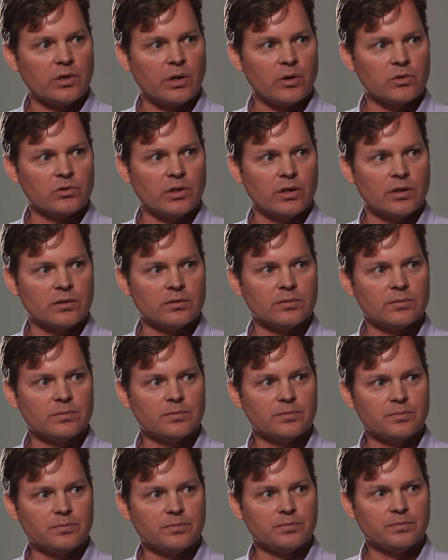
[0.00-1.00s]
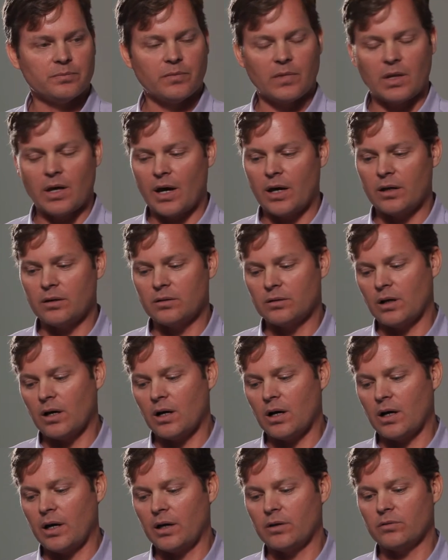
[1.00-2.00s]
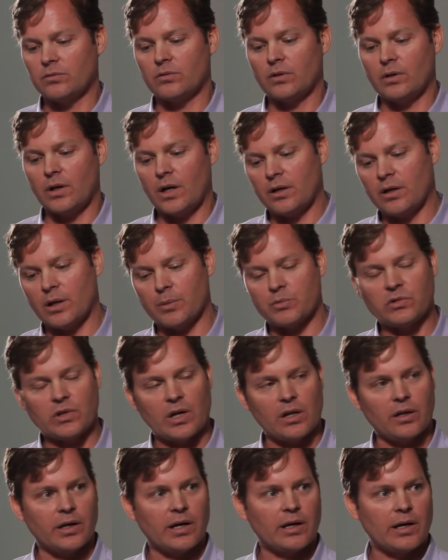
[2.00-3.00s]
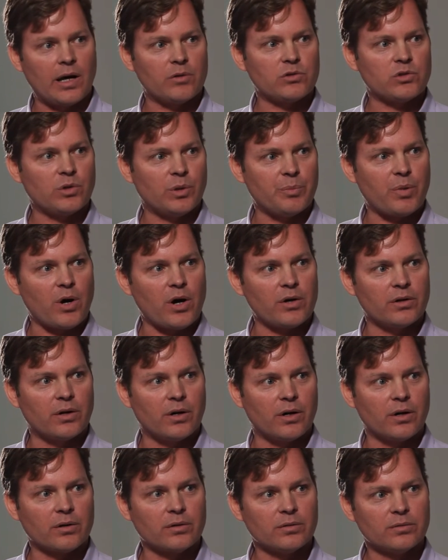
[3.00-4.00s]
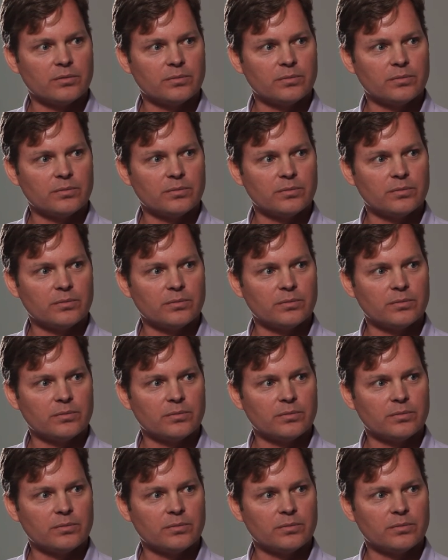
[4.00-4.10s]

I was in that I ended up selling out to a partner